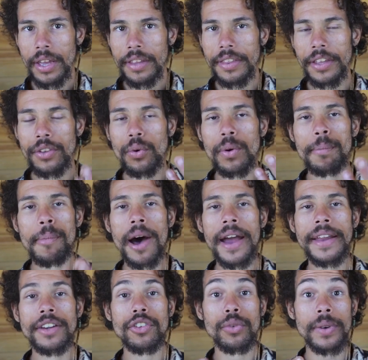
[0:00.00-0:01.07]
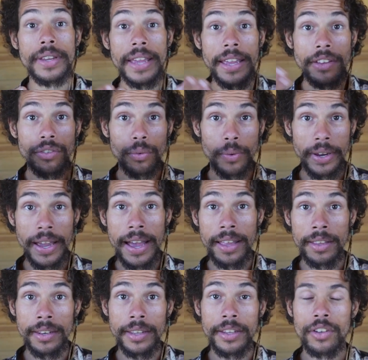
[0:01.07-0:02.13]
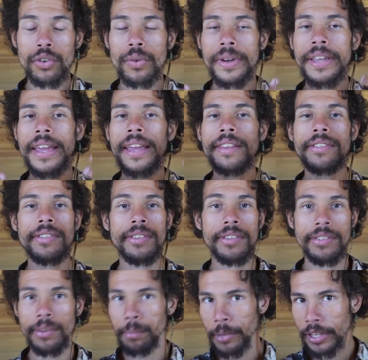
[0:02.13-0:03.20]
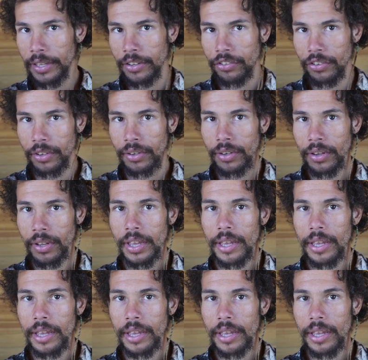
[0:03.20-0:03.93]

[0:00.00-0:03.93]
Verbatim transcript: that your mind creates reality creates the simulation